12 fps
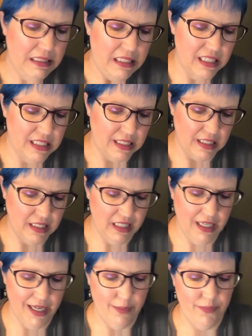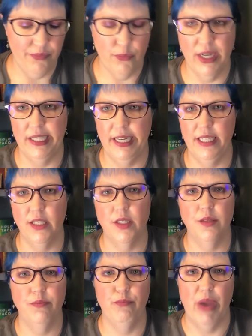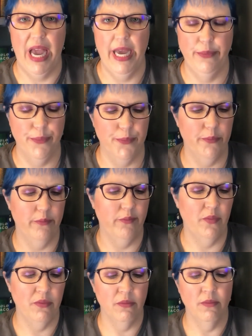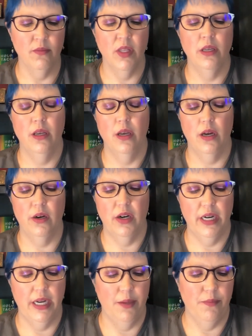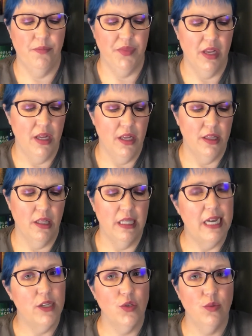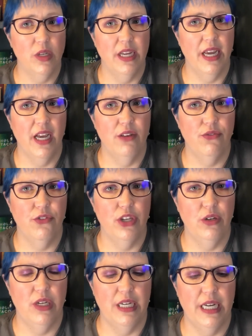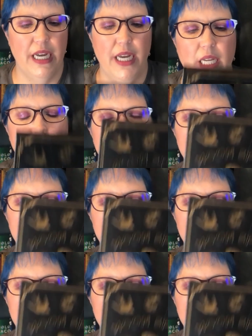Because, yeah, bright lights, bad. All right, the last one I have for you today